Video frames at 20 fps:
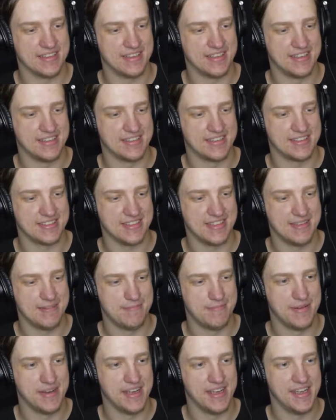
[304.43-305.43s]
honestly,
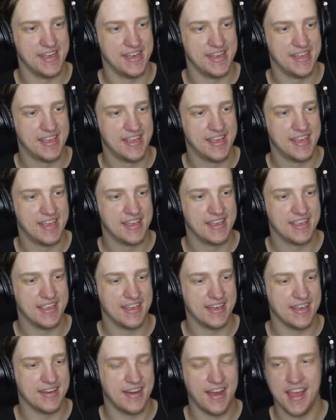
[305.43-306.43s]
but, you
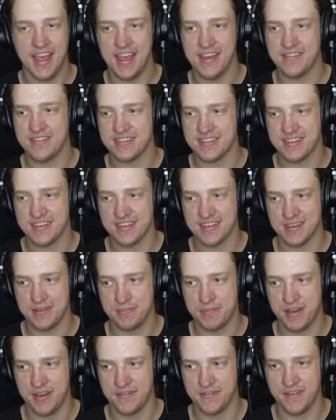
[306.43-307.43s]
know, I haven't taken a
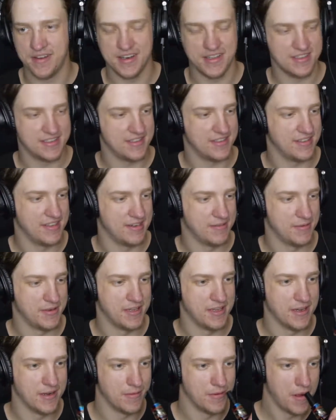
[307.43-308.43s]
puff on it, so here we
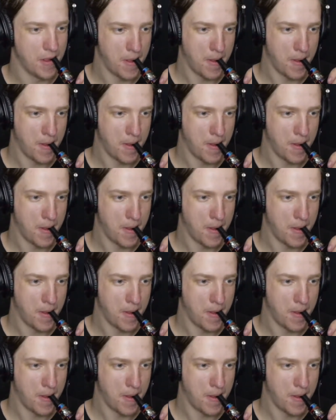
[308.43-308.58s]
go.